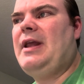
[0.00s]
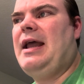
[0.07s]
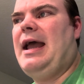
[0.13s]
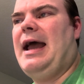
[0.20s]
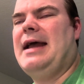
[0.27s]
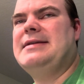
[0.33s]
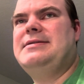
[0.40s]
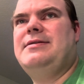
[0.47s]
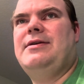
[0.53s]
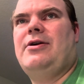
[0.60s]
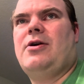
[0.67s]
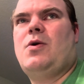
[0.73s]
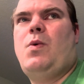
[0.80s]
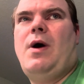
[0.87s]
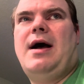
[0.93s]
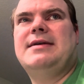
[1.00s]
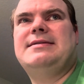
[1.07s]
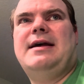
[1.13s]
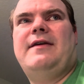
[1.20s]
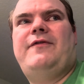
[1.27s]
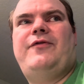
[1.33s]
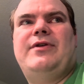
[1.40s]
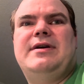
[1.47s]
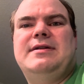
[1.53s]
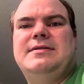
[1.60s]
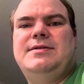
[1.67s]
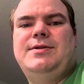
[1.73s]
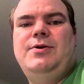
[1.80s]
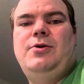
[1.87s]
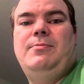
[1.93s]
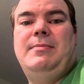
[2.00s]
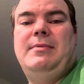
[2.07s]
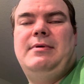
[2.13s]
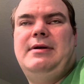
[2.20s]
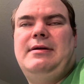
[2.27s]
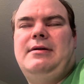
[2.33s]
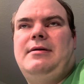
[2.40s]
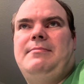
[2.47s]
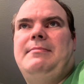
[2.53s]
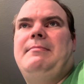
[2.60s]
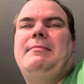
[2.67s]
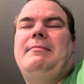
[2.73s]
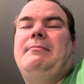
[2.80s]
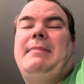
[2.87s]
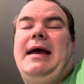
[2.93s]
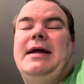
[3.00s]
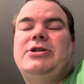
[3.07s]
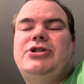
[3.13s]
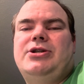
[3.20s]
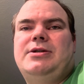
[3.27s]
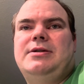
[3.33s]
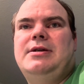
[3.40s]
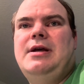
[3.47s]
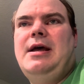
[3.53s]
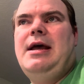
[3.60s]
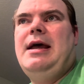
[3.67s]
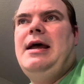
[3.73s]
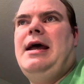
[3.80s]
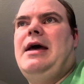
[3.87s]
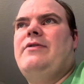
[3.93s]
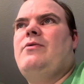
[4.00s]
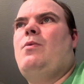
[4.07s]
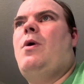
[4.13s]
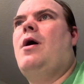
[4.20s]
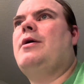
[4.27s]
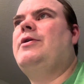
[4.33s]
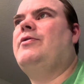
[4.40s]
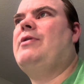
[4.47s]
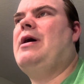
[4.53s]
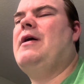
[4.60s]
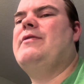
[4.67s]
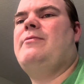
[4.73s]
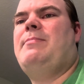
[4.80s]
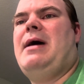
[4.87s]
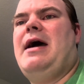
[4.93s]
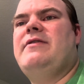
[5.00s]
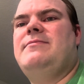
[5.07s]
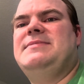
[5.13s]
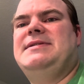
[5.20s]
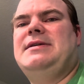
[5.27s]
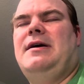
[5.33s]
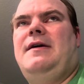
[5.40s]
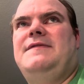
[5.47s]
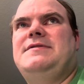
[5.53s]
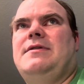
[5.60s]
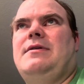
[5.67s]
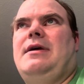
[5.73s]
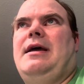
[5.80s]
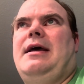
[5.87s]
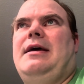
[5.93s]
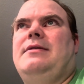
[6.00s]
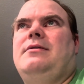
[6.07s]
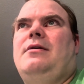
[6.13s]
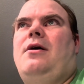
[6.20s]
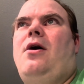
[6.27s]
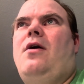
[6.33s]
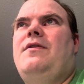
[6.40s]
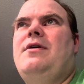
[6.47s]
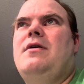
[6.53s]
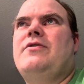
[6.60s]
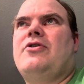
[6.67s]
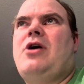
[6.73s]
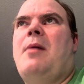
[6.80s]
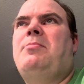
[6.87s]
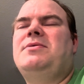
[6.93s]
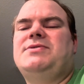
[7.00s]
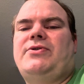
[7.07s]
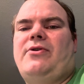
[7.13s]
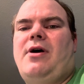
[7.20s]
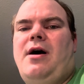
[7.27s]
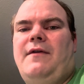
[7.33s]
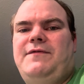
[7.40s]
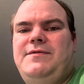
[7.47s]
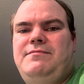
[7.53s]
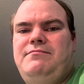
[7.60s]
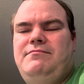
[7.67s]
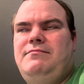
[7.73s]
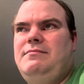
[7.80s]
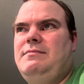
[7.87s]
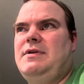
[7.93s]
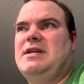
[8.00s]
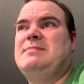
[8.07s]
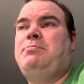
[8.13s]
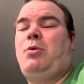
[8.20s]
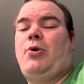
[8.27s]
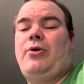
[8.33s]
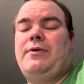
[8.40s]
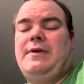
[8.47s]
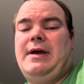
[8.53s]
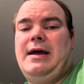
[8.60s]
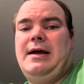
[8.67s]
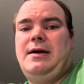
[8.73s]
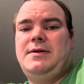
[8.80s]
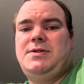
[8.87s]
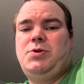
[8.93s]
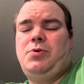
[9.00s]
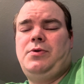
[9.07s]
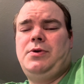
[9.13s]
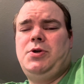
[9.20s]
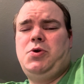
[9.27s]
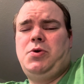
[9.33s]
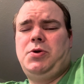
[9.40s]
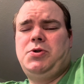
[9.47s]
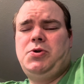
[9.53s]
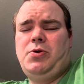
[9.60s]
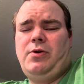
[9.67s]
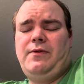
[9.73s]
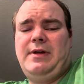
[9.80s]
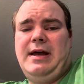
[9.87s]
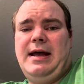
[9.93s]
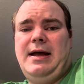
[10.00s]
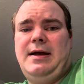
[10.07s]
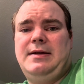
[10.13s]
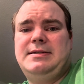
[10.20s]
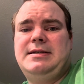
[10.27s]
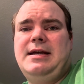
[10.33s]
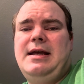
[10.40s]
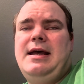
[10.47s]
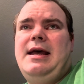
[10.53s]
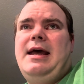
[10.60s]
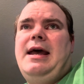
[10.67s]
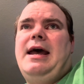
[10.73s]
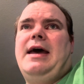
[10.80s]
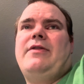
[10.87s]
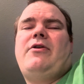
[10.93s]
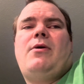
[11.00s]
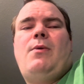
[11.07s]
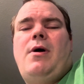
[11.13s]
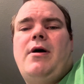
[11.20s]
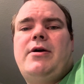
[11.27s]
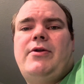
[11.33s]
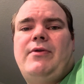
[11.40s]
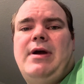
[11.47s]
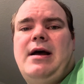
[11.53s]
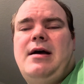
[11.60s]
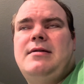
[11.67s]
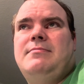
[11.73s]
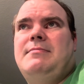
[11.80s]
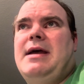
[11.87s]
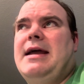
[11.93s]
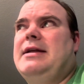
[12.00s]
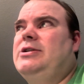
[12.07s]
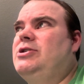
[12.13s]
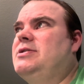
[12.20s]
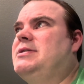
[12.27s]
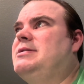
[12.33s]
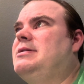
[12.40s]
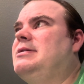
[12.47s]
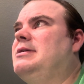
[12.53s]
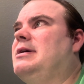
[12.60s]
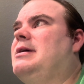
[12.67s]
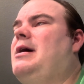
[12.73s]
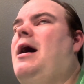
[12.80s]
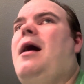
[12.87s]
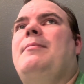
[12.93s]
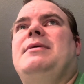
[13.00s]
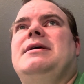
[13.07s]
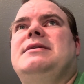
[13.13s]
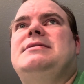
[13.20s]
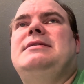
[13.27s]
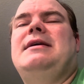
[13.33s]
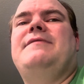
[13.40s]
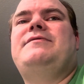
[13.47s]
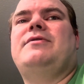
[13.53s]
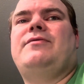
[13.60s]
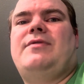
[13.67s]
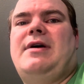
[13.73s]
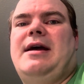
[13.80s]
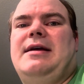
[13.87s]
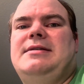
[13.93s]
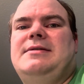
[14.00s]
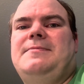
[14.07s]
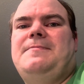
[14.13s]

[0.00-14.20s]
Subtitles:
at their quasi friend's new mansion, and they're walking around, they're by themselves, and all the other couples are off exploring the house, doing a tour of the house, and they're walking around making just comments left and right